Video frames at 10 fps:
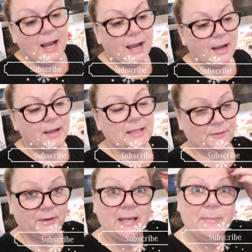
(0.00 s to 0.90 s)
Uh, it's
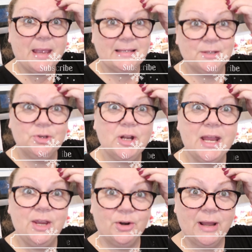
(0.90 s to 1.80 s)
funny because
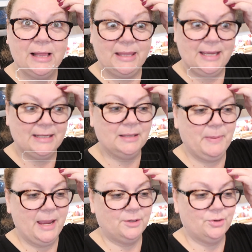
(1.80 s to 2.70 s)
yesterday, you know, I cleaned the
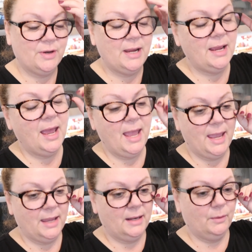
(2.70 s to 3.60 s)
pantry
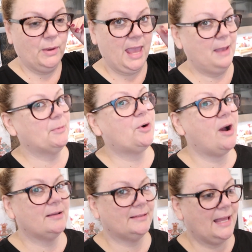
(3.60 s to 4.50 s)
and we came
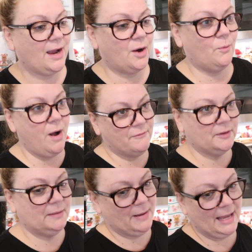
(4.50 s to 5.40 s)
across like our
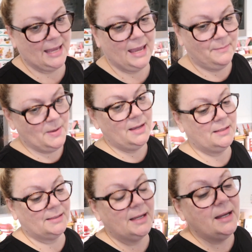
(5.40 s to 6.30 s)
waffle and pancake
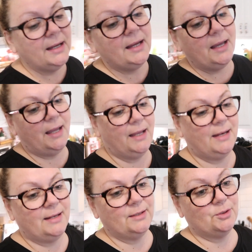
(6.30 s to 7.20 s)
mix.
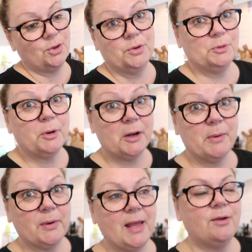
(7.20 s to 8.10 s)
And so this morning
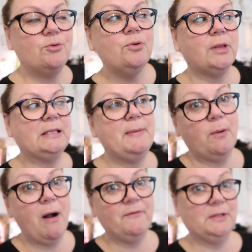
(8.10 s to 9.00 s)
we were like, ooh, let's
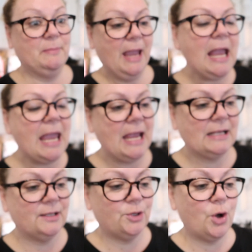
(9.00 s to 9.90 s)
make waffles and pancakes.